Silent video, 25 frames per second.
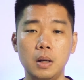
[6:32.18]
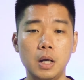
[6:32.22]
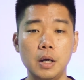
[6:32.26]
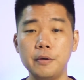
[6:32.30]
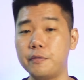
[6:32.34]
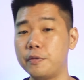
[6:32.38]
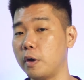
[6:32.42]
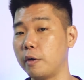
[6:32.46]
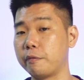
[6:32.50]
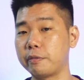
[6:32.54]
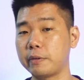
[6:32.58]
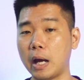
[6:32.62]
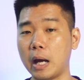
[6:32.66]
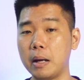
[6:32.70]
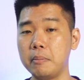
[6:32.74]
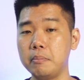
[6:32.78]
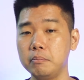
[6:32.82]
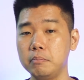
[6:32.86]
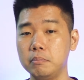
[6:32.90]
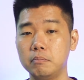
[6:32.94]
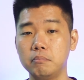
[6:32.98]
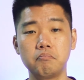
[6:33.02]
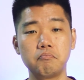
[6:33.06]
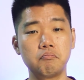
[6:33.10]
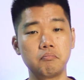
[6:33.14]
If you have time,
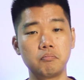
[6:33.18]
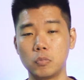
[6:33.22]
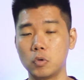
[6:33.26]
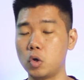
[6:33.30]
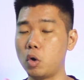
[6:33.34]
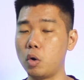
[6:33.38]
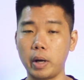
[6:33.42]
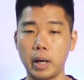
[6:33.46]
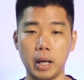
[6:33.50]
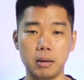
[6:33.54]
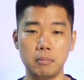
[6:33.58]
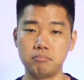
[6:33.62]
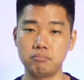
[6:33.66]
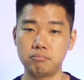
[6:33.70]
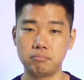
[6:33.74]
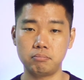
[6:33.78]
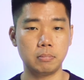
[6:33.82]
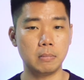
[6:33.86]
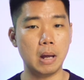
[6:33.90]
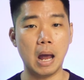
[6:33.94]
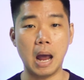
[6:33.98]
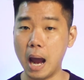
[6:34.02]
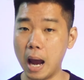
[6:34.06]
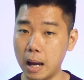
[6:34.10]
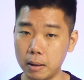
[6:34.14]
go ahead,
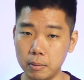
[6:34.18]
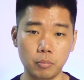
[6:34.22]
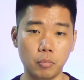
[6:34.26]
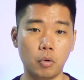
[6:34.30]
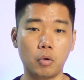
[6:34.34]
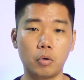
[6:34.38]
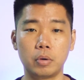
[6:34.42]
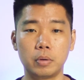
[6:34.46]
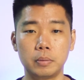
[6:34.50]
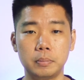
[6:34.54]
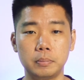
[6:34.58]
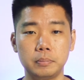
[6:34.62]
add more.